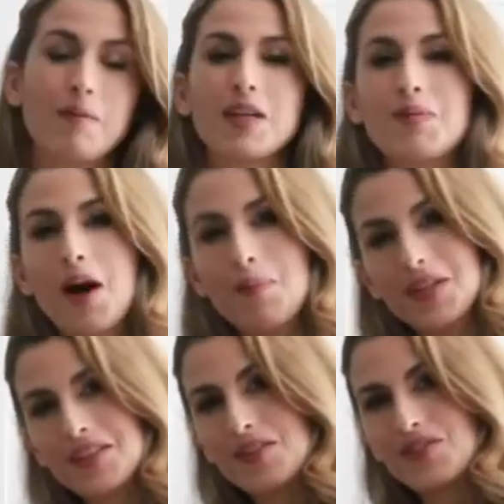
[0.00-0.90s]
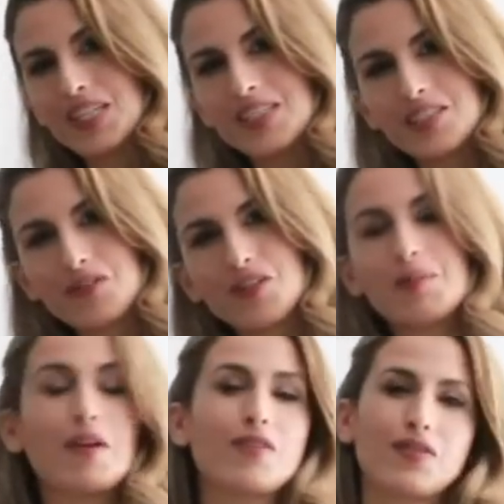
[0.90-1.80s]
I'm gonna pop it in the freezer for
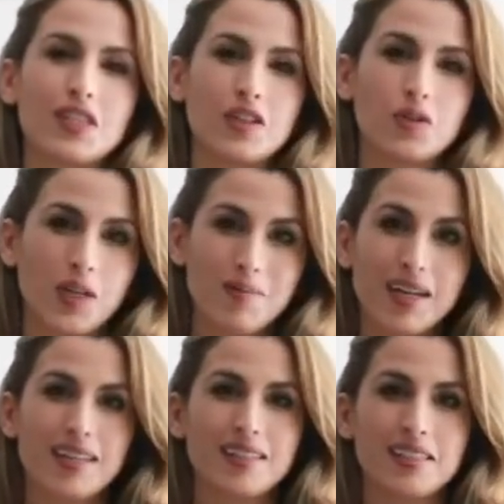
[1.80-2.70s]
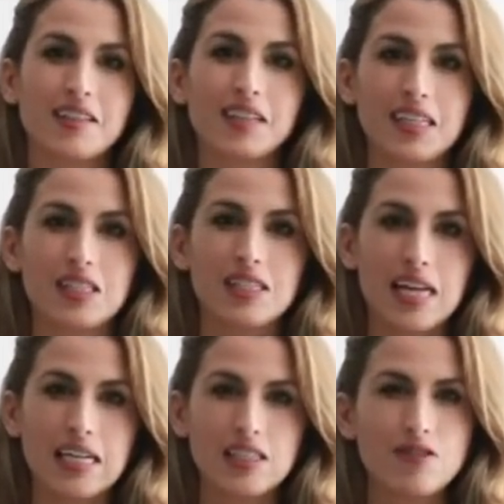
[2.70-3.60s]
about 15 or 20 minutes until it gets
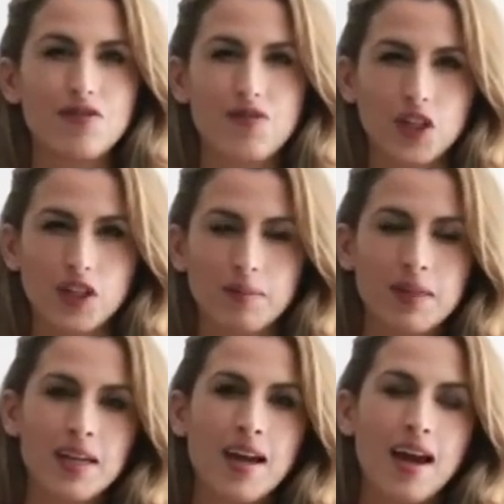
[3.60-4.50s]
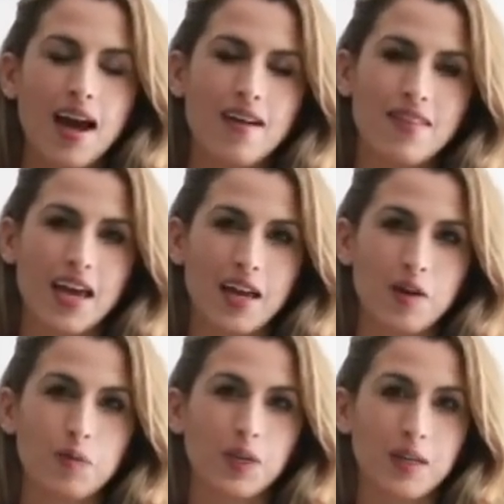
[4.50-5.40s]
nice and firm, and
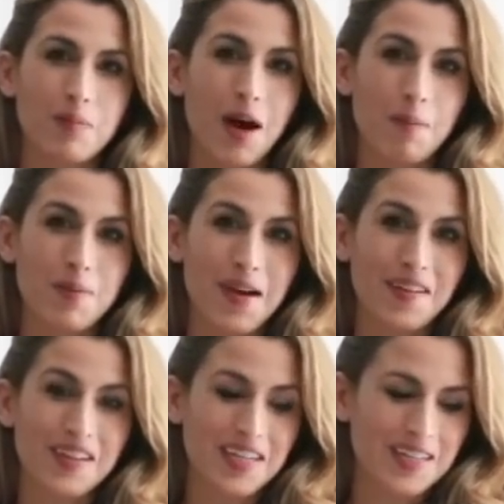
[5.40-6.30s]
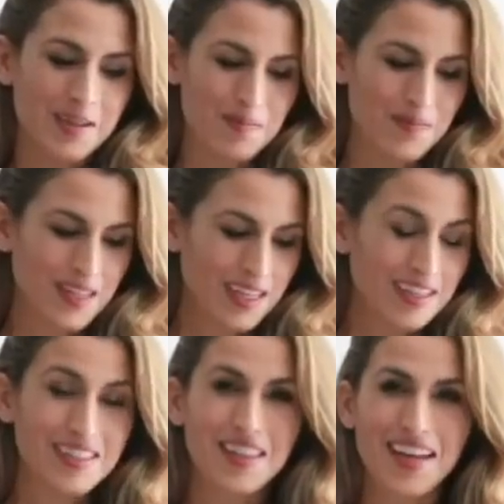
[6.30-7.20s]
then we're gonna pop them out and eat them.
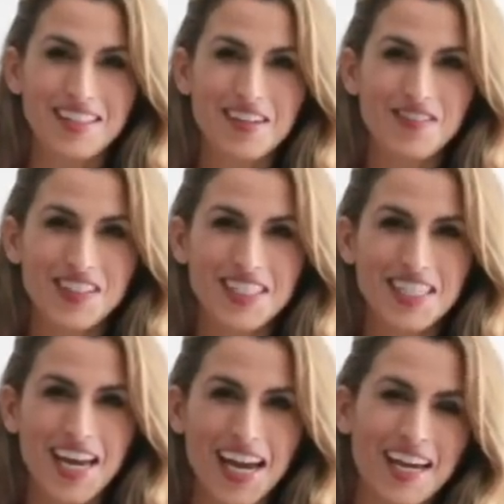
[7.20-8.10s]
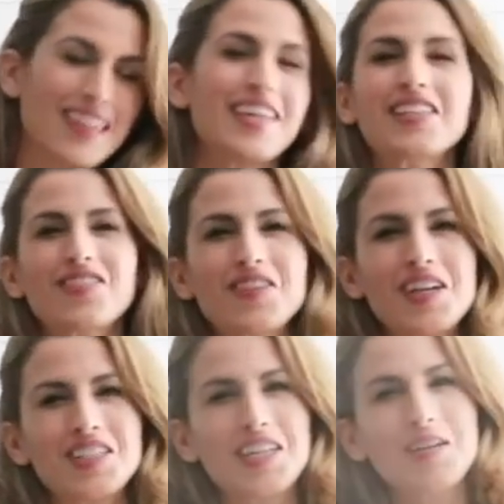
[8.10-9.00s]
So that's it for today. Thanks for watching.